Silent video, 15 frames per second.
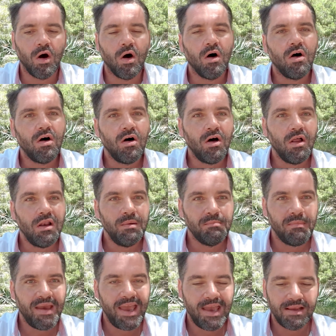All
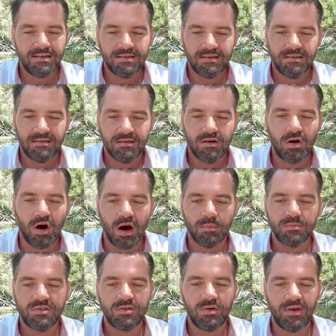men
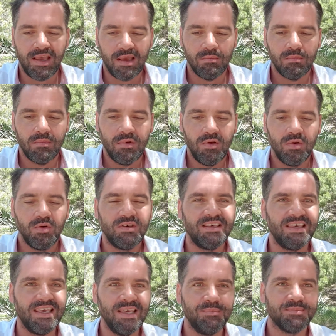come to him who
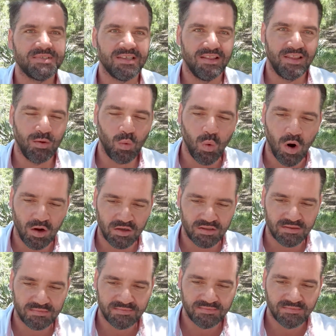keeps the
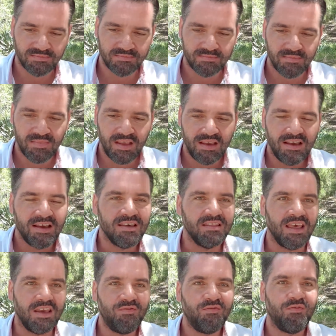one.
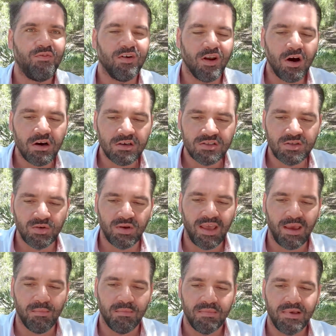They flock to
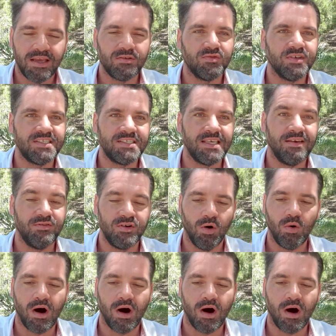him and receive no